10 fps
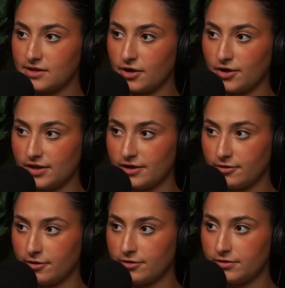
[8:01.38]
earlier
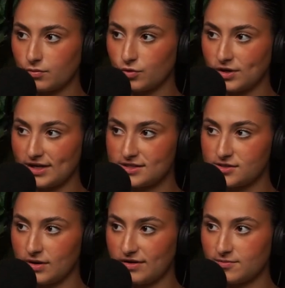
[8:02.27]
on, would I still
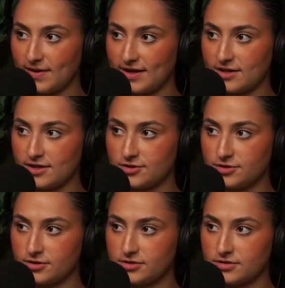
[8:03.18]
have to pay the
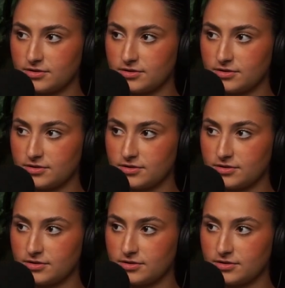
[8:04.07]
interest?